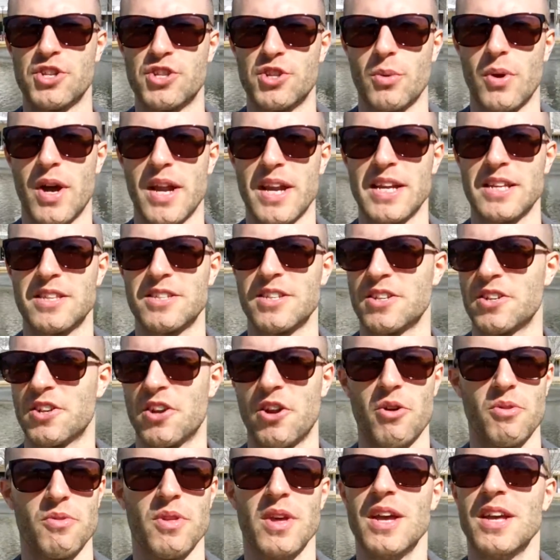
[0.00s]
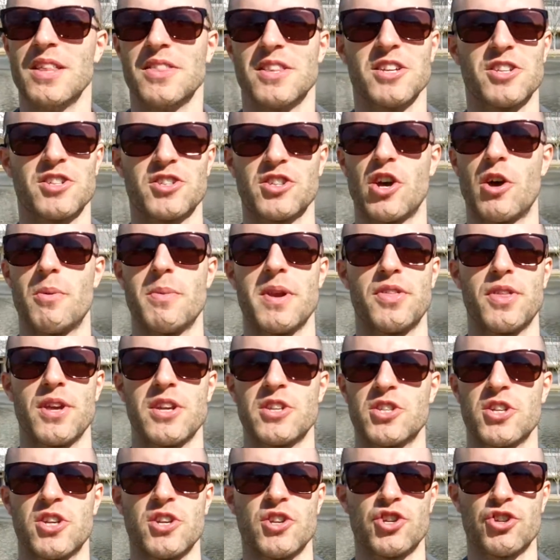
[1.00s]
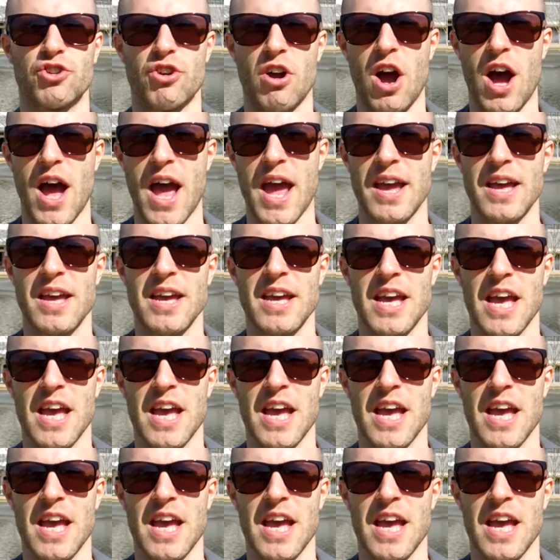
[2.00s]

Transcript: Do I need to, you know, there's so many things you can try.